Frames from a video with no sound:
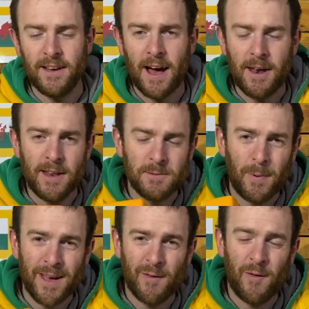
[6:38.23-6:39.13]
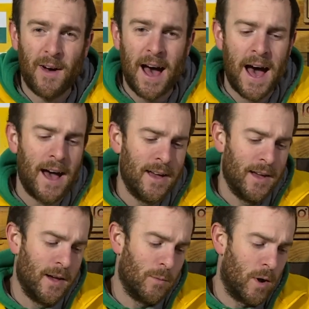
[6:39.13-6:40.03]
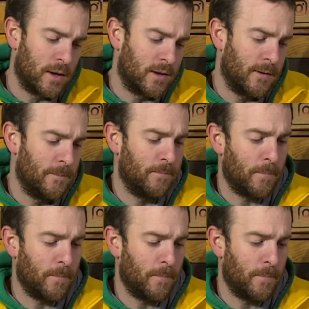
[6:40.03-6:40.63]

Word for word: and it's by far what